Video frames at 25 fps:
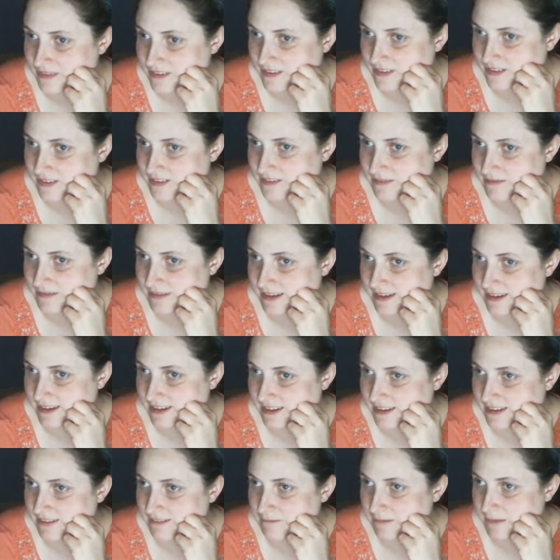There's
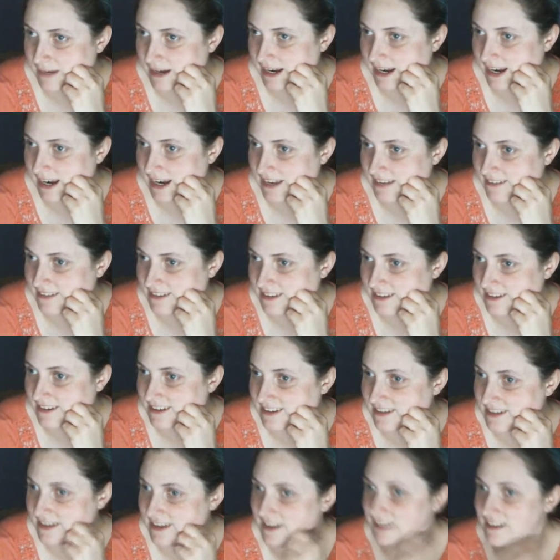my highly
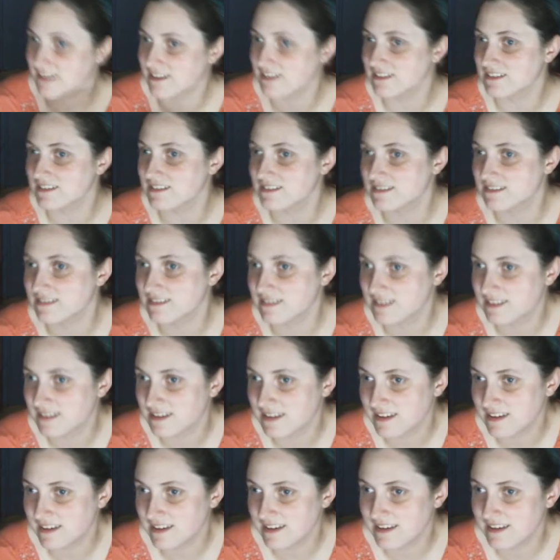detailed
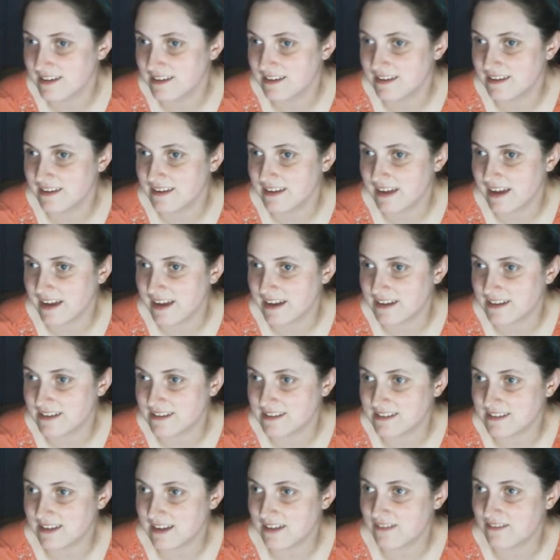added
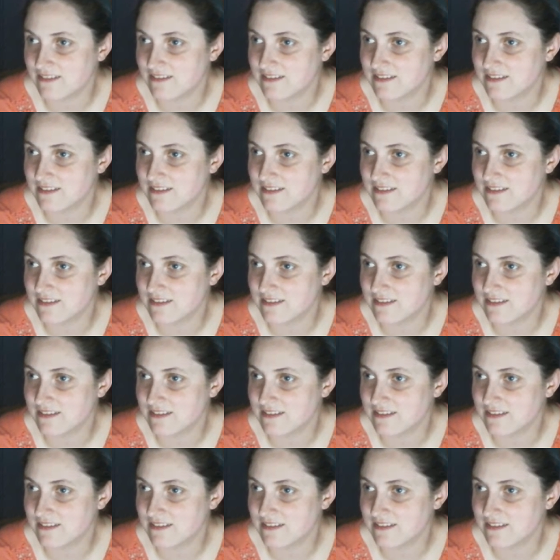stuff.